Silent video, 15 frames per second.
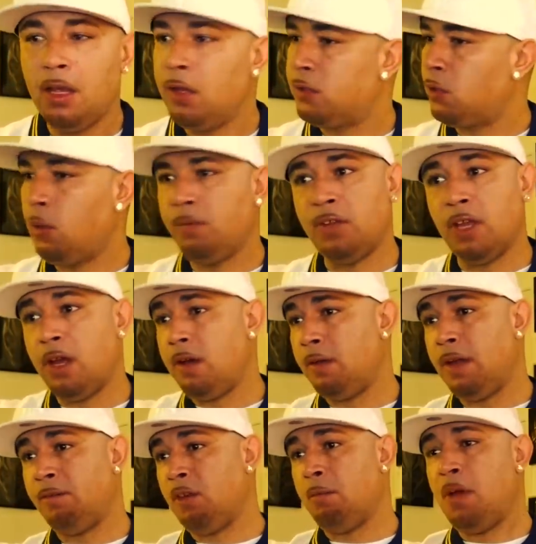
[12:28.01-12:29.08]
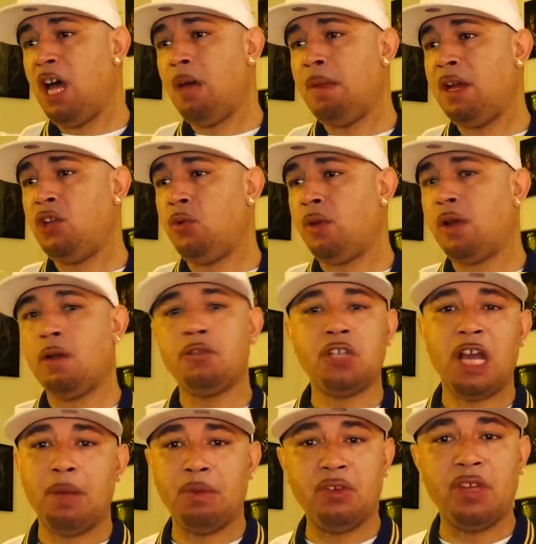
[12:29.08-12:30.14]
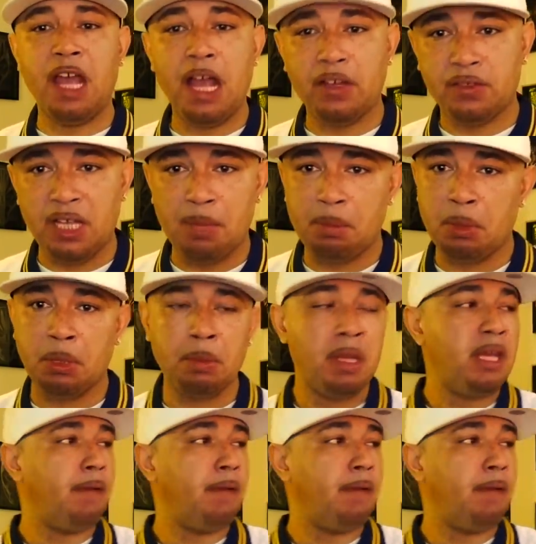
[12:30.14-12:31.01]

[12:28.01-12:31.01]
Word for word: So if the if the mom ain't doing her job, the dad step up.